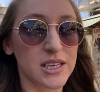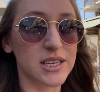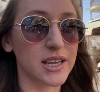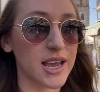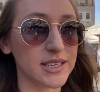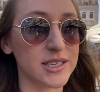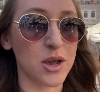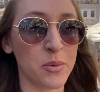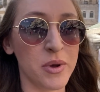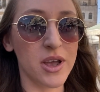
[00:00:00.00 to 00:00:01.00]
to get
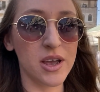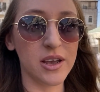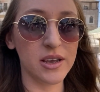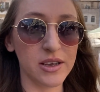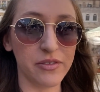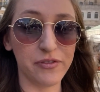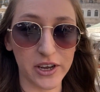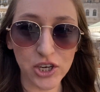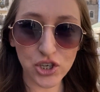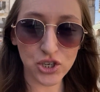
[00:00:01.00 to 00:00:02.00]
some
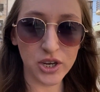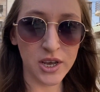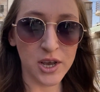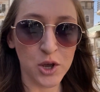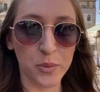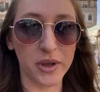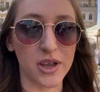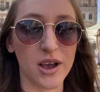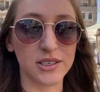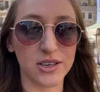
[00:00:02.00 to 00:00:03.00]
fish
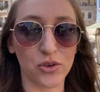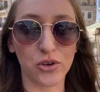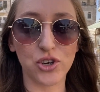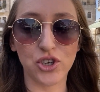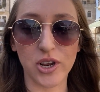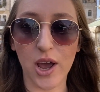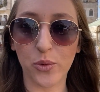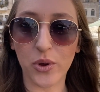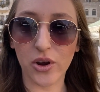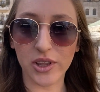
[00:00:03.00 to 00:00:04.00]
because on Rosh
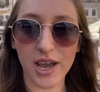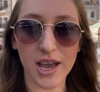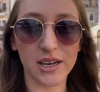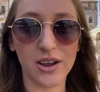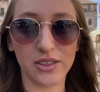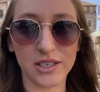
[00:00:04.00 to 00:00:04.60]
Hashanah we are the head and not the